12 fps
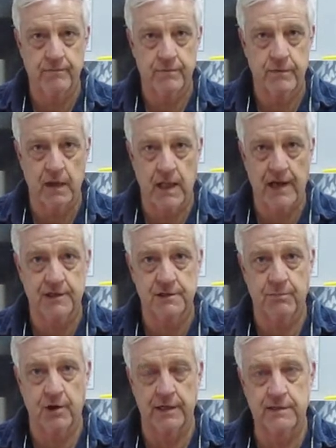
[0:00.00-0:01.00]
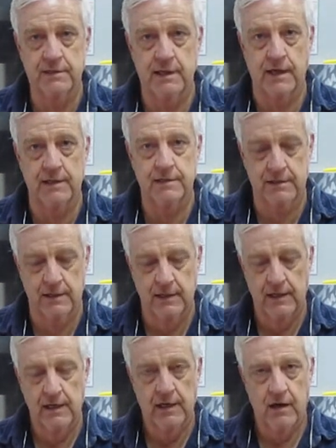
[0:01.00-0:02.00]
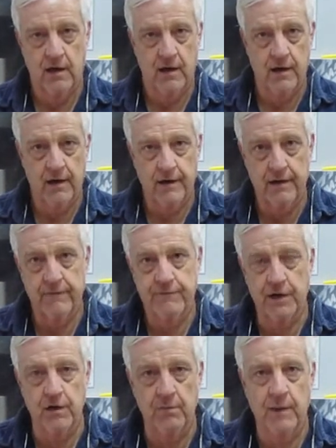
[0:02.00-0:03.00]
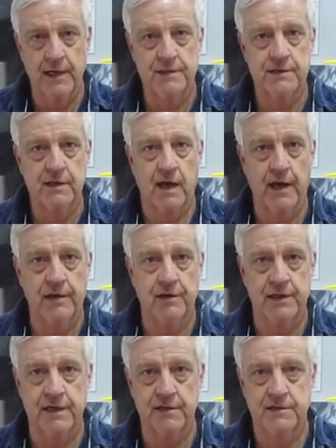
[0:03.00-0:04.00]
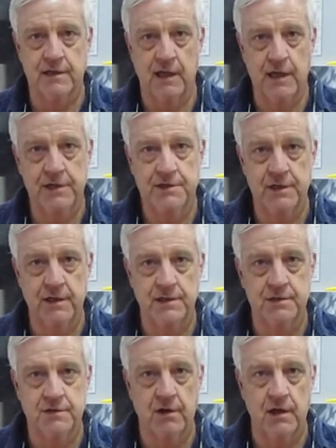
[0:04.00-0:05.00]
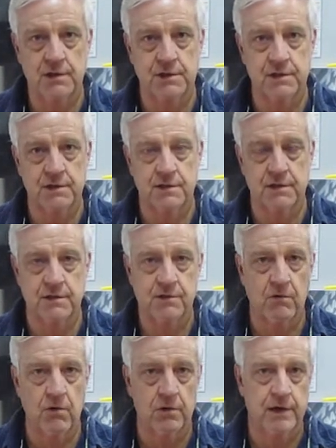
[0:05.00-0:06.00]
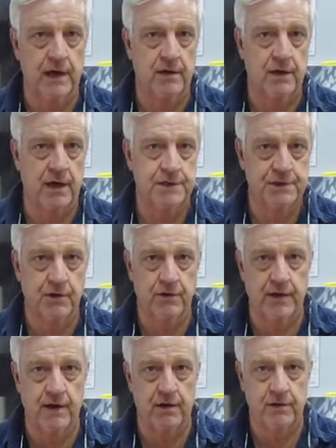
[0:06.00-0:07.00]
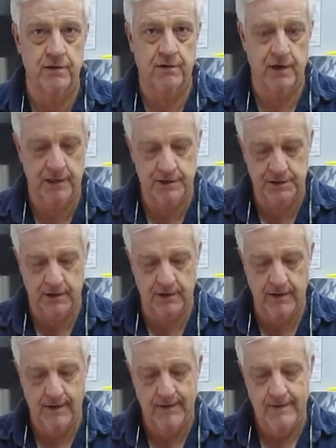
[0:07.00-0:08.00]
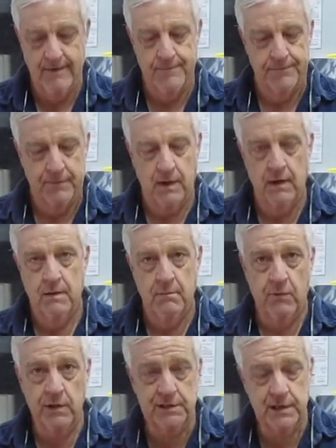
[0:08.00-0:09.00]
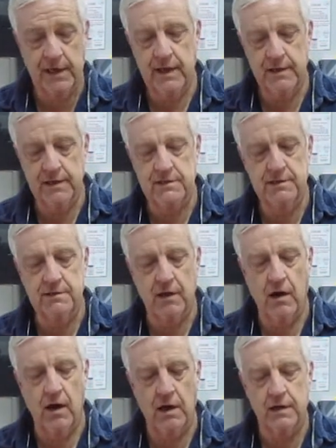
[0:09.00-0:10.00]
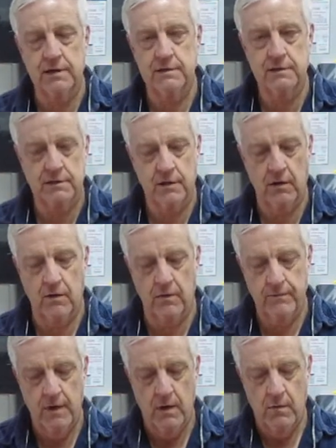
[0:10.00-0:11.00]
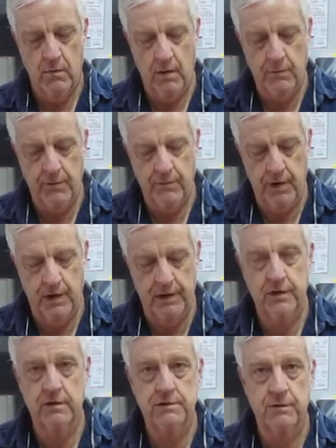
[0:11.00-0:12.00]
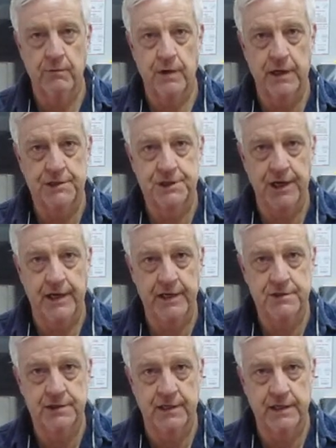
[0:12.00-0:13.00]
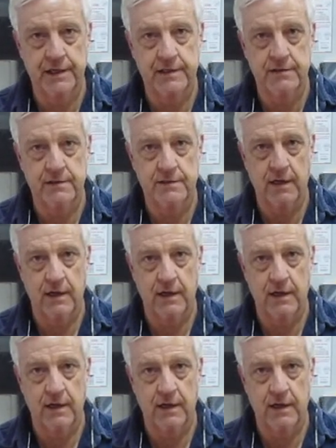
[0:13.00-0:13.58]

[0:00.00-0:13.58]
latch spring sets. If you go to my site on the installation instructions and scroll down, I show that alteration. But once again, this is a Hawkins, so what we want to do is we want to change these,